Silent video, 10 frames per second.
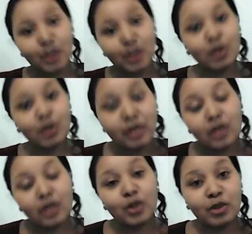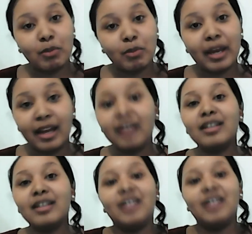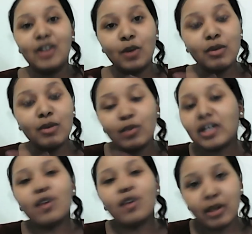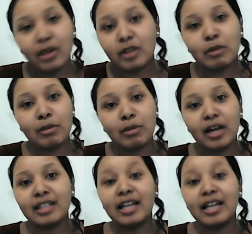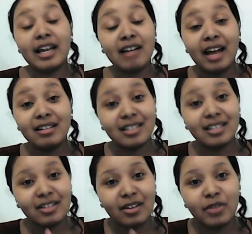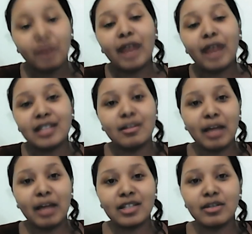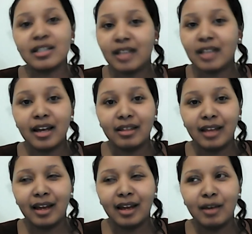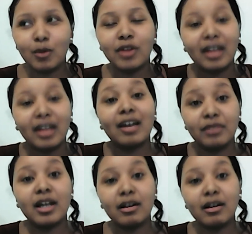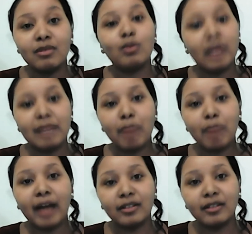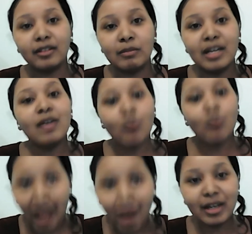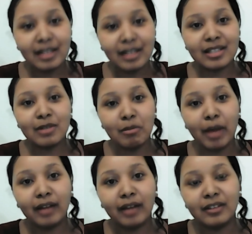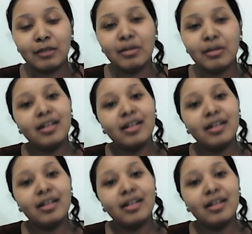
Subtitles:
truth being, you know, we don't know where those people are today, and the fact of the matter is, they're what they have done will impact them how it needs to impact them.